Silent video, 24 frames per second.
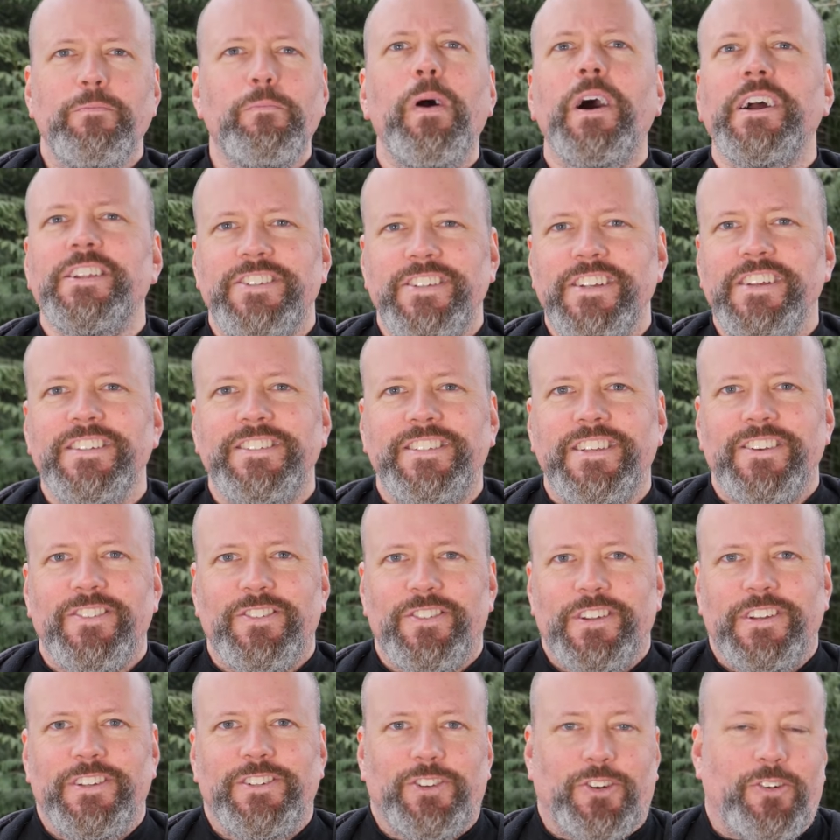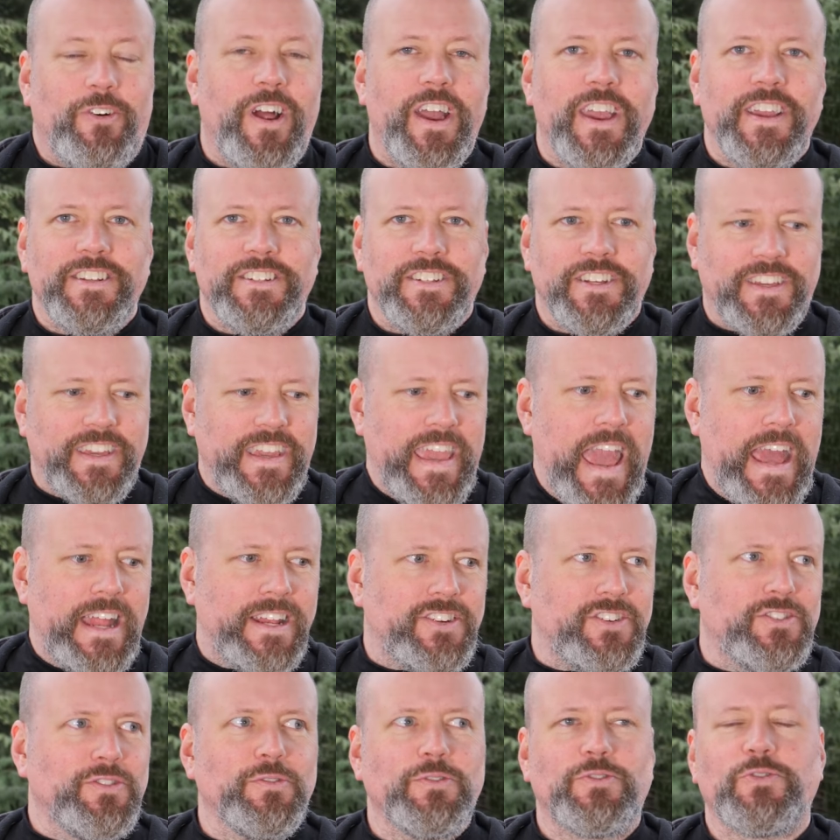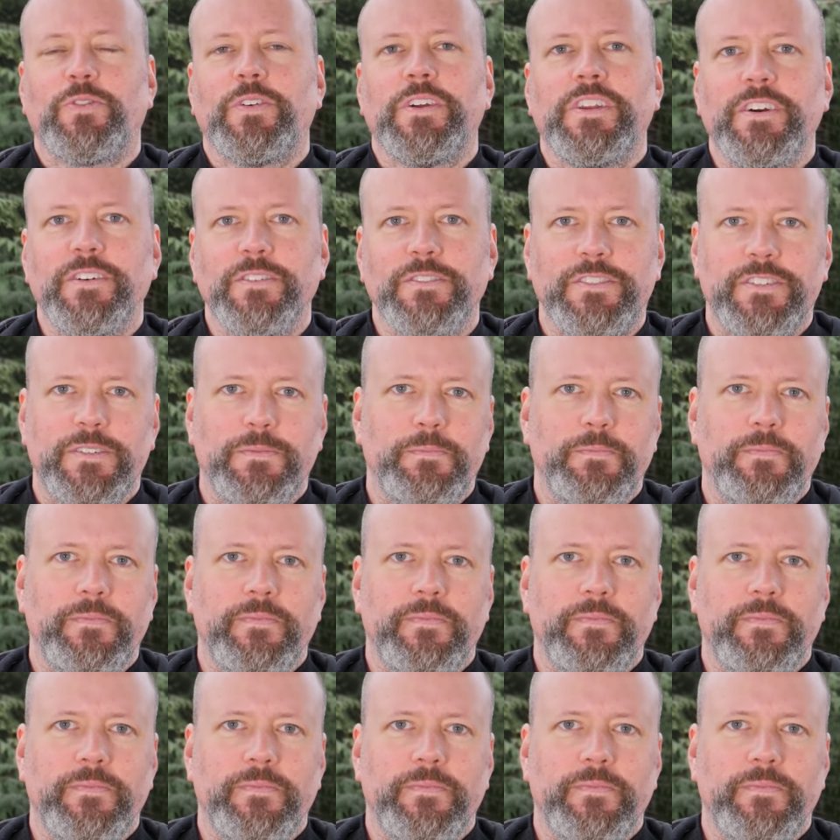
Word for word: much easier than trying to catch neutrinos.